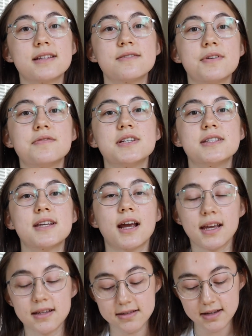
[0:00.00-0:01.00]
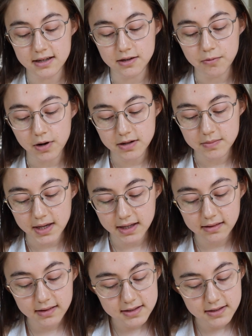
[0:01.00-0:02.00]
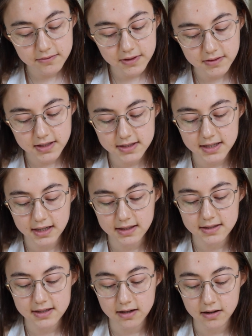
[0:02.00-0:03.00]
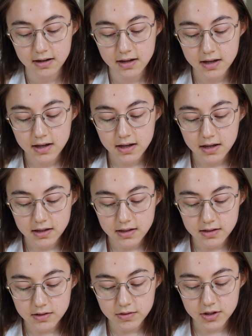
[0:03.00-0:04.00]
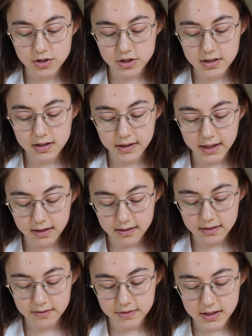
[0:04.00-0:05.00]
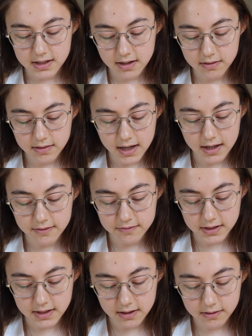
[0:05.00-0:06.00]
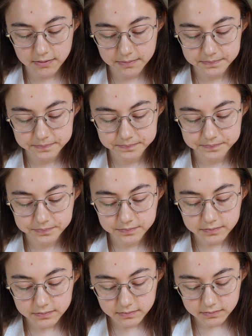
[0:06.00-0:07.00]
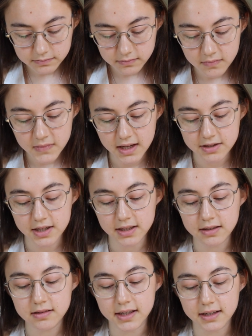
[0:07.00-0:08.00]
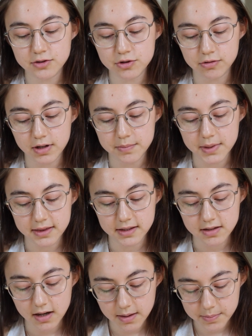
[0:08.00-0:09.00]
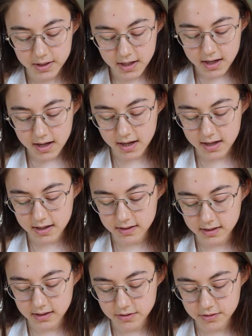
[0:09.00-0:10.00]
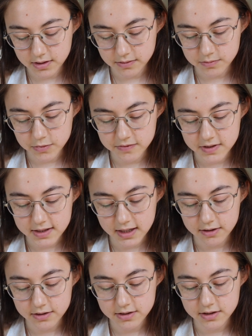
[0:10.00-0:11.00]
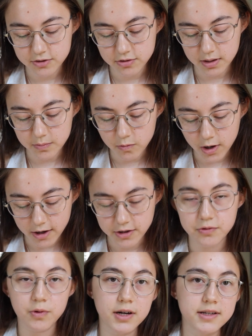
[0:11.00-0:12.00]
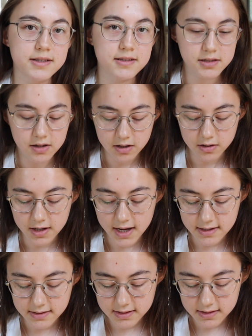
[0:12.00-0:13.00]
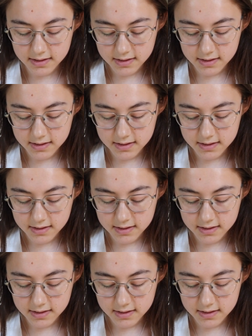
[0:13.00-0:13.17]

than 15 seconds and you wanna make it less than 15 seconds here, you can just click the video, edit video, and then click trim at the top and then you can move the sliders to trim where you want it to start or end.